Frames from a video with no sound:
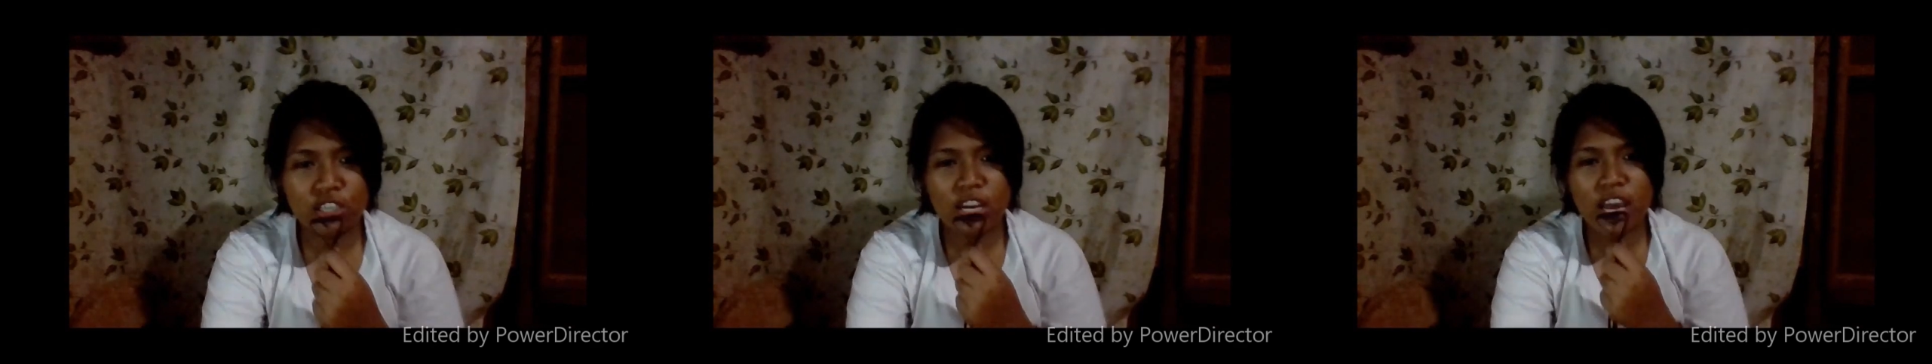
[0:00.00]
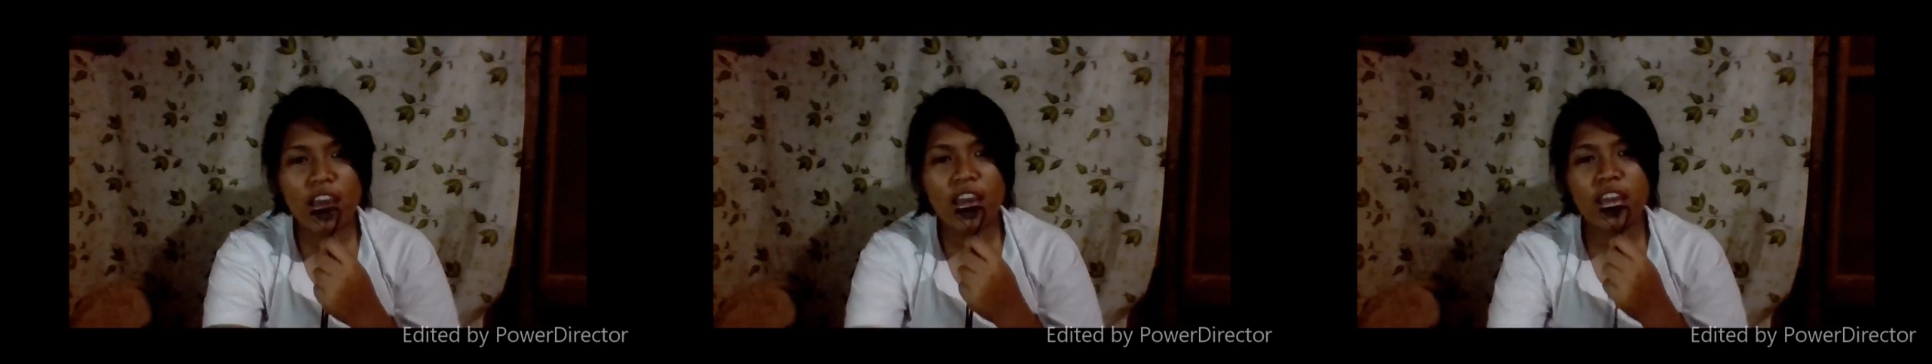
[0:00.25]

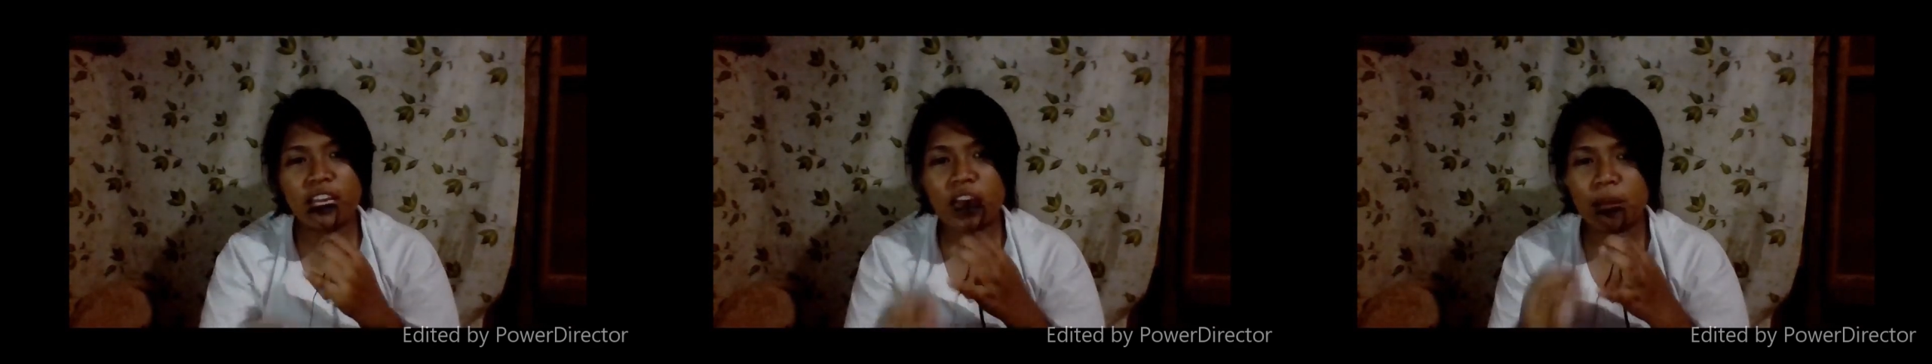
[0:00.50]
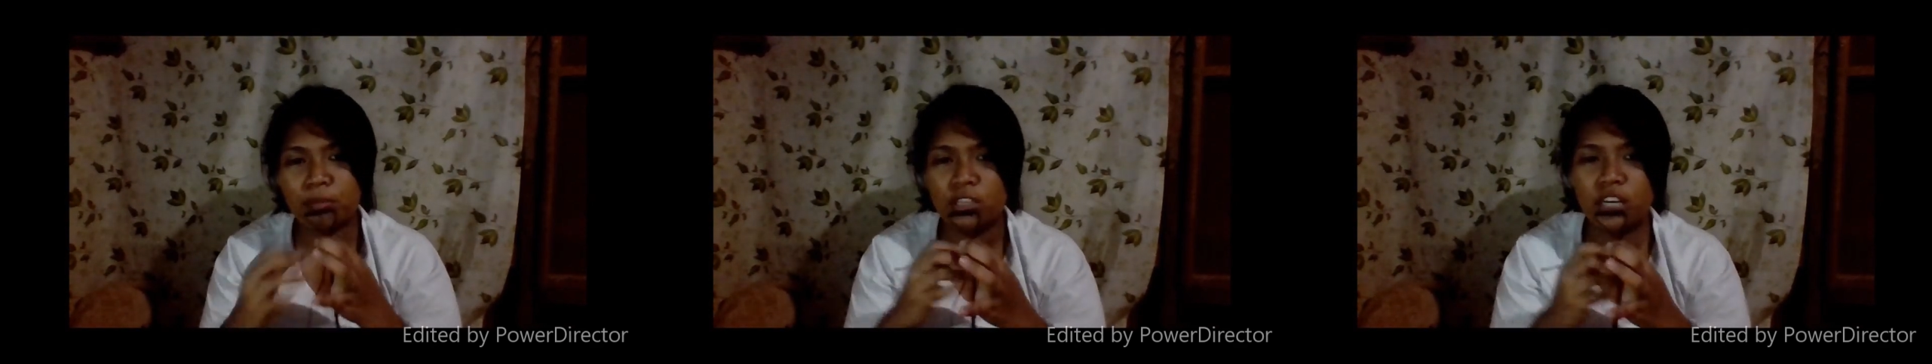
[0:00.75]
The
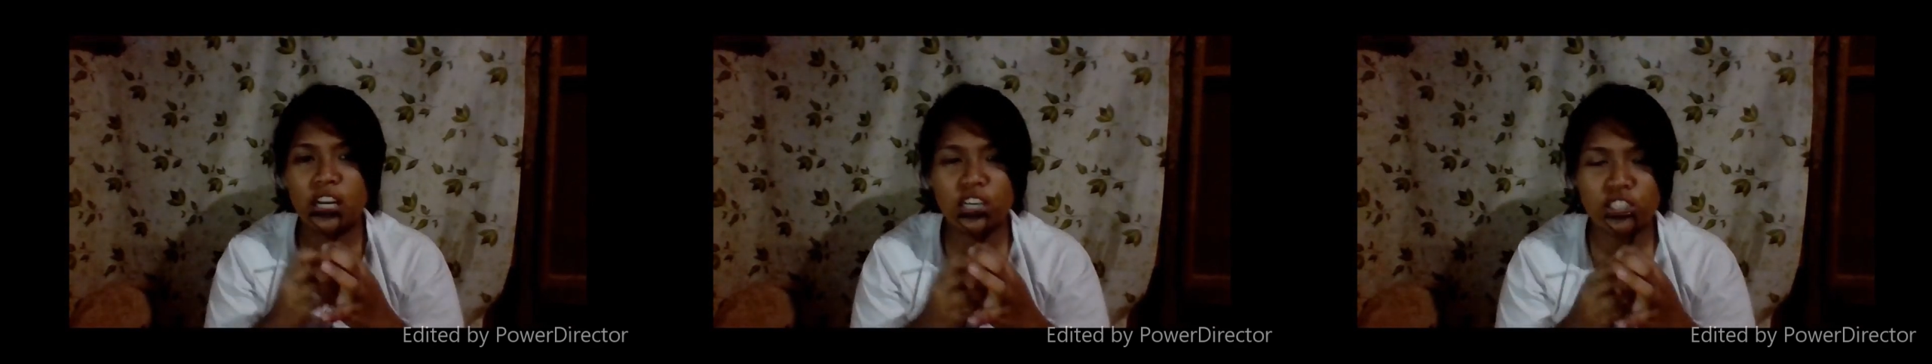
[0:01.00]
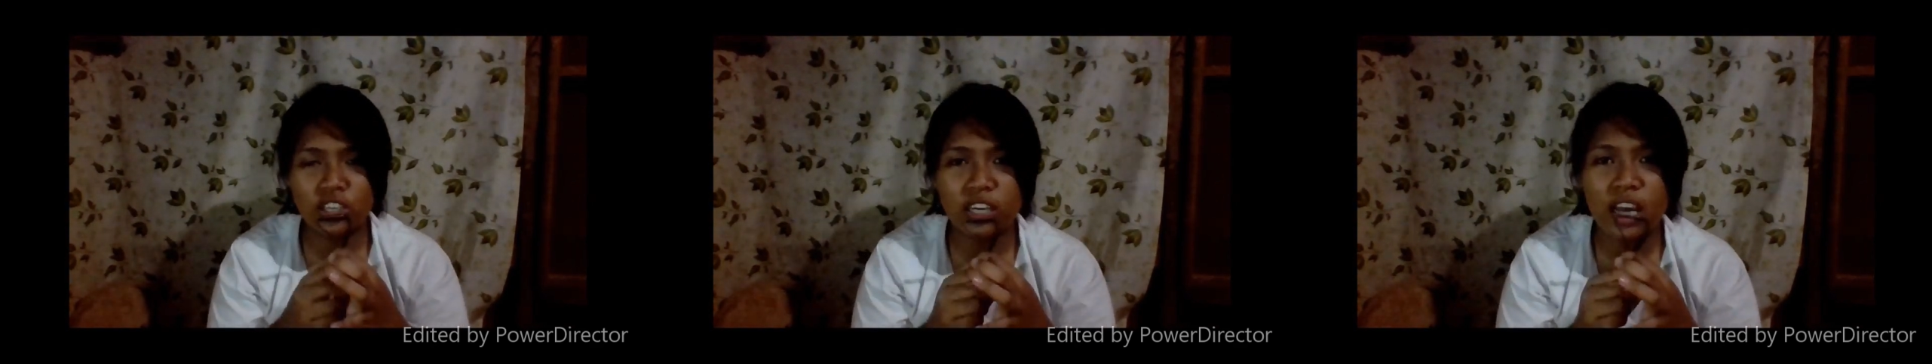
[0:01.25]

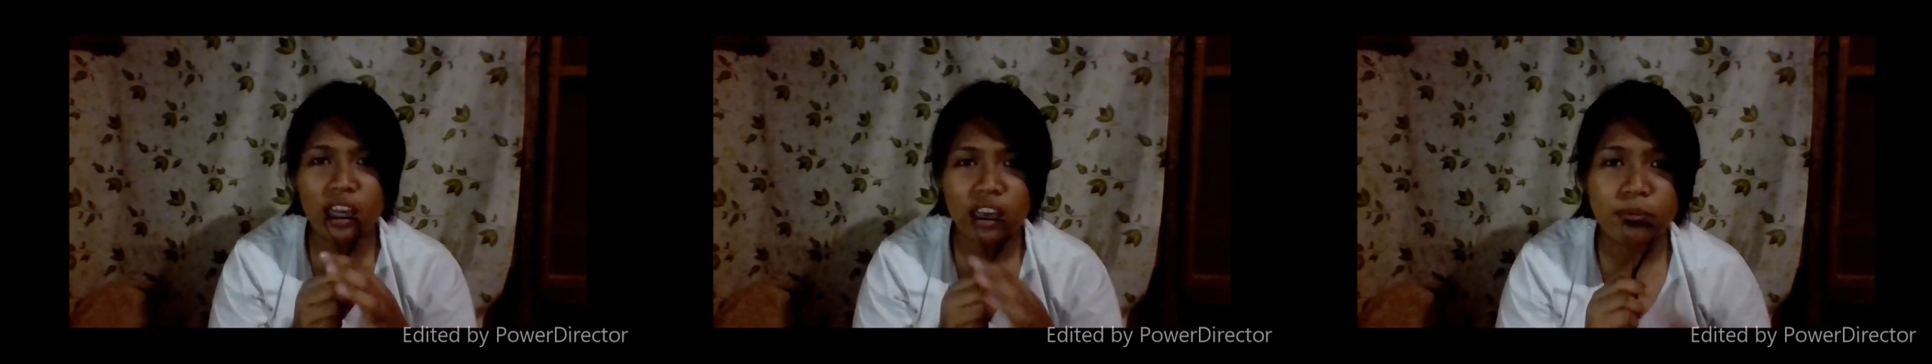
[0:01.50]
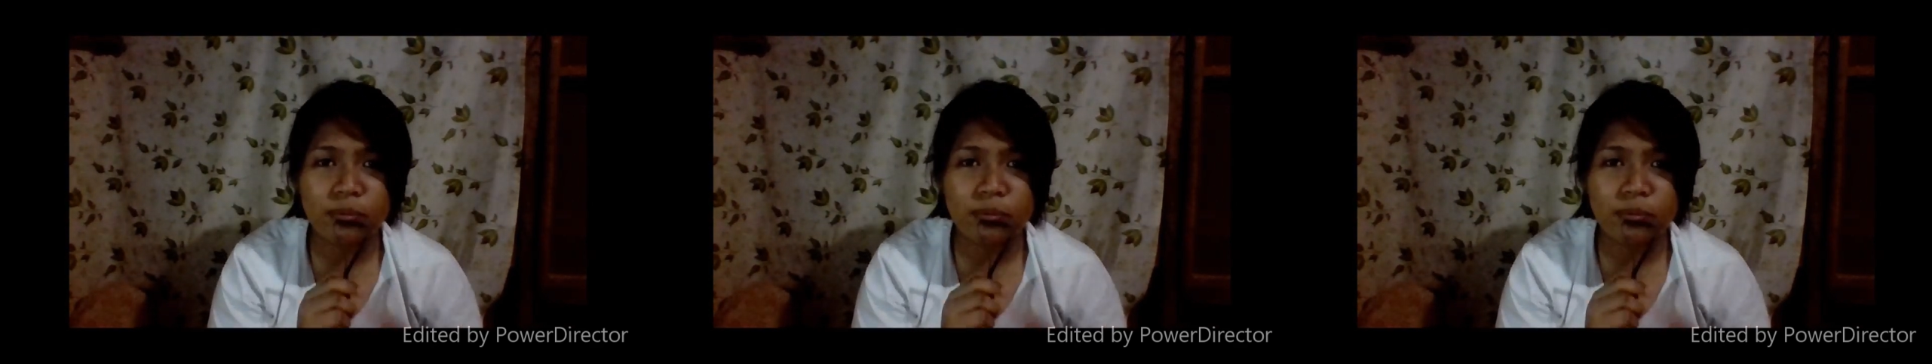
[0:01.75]
encapsulation. The
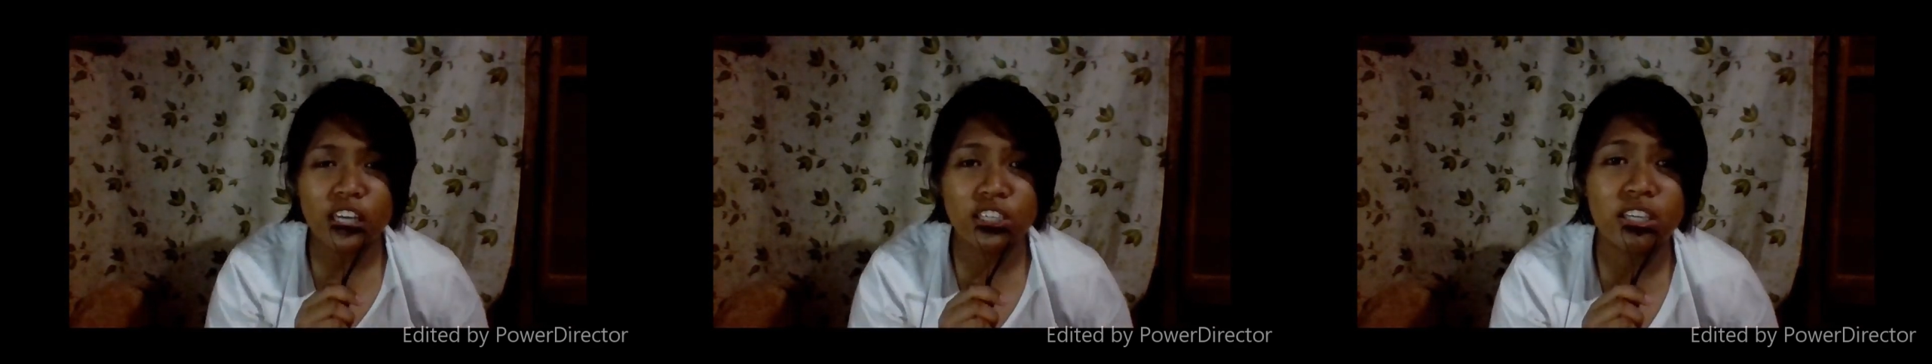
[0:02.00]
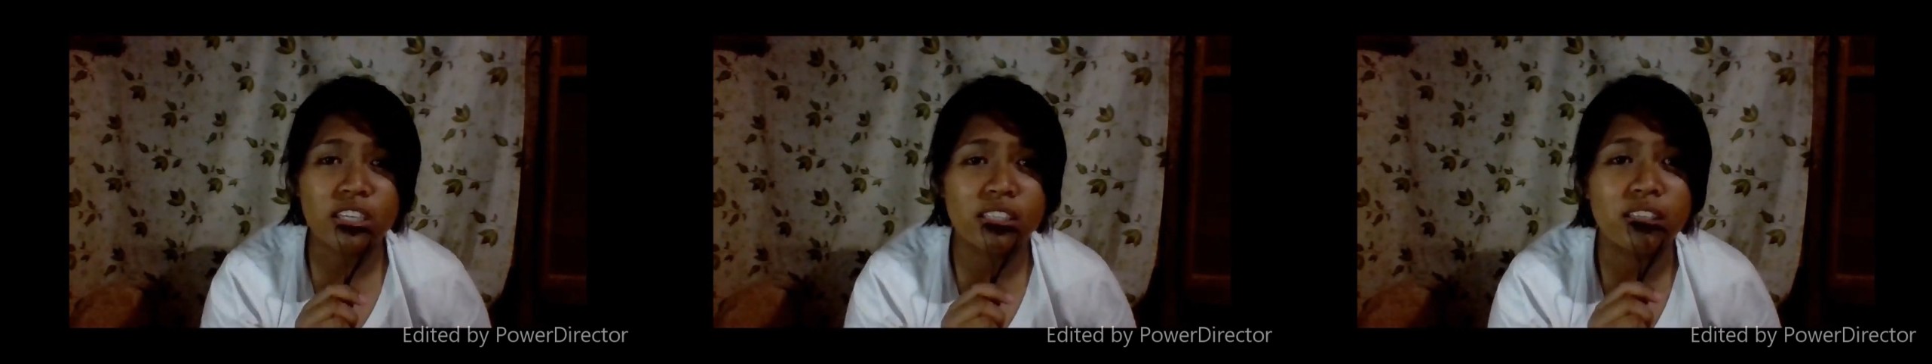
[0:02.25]

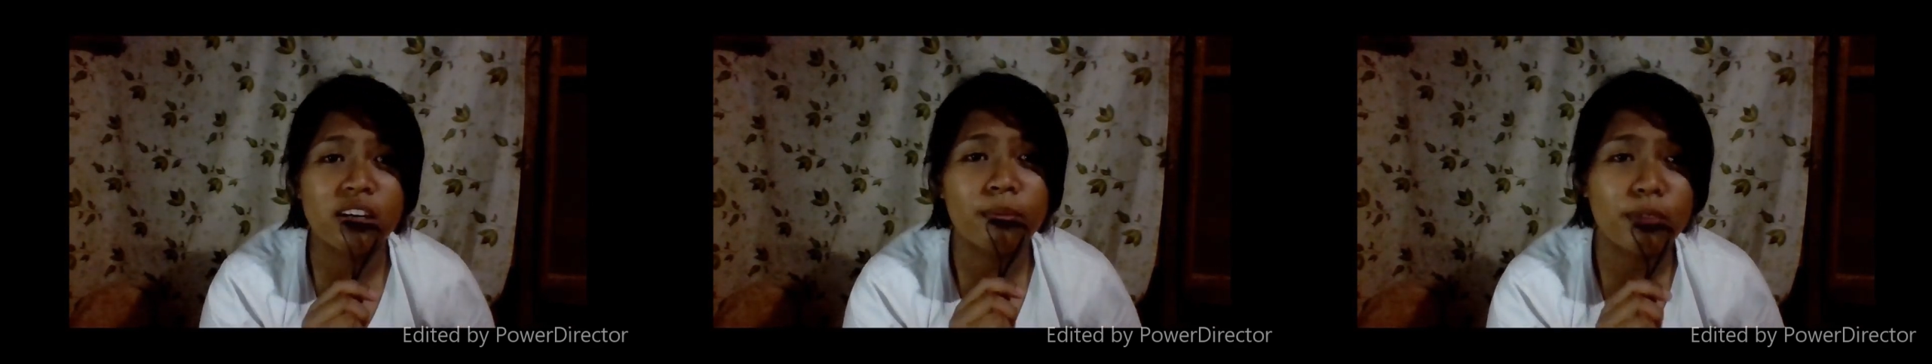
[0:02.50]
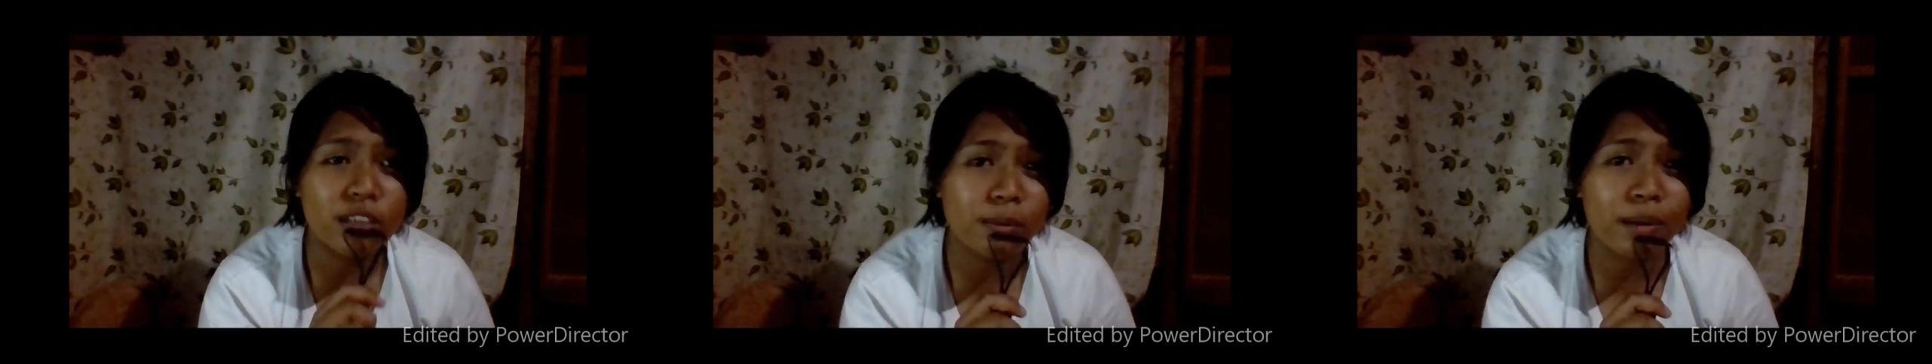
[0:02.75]
encapsulation is the reverse